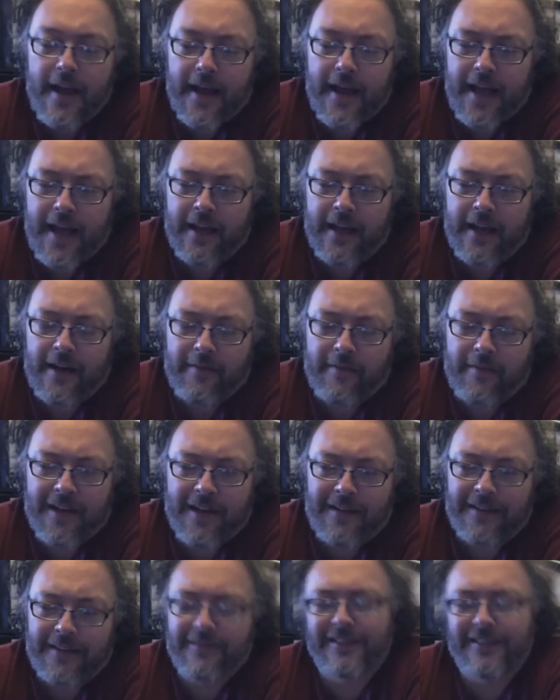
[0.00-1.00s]
and I'm kind of
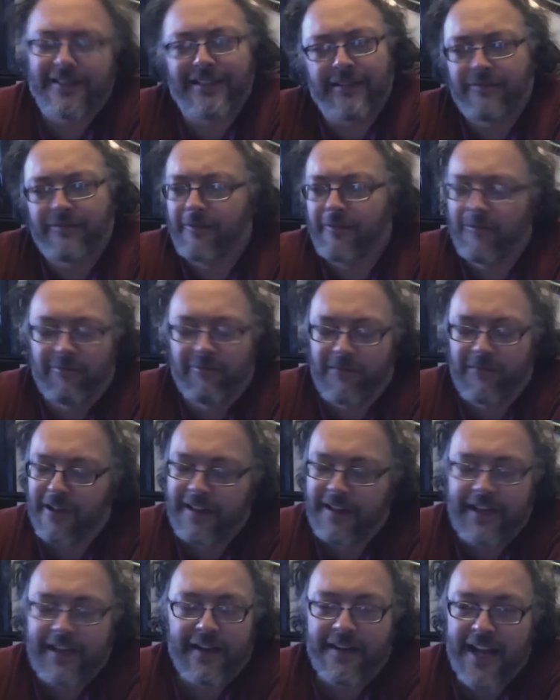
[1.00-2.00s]
like, oh, we really
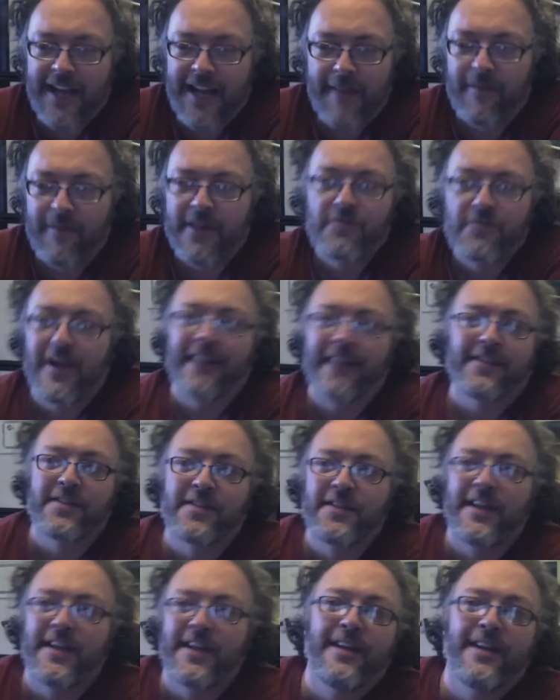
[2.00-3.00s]
need a name because we got this
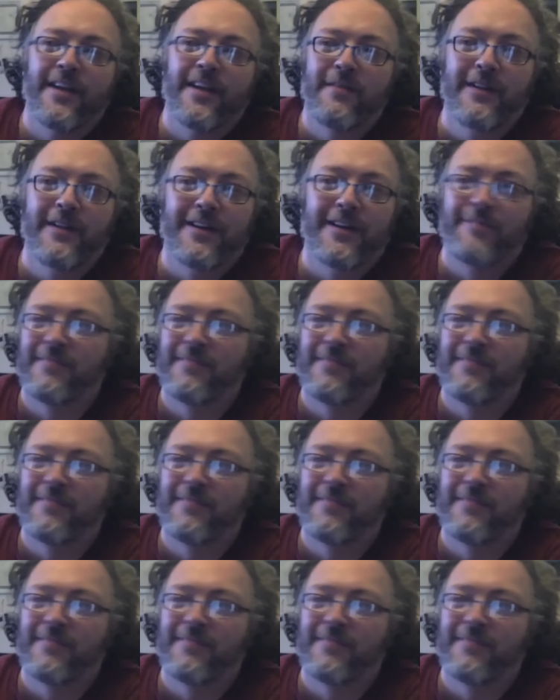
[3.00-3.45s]
gig coming up.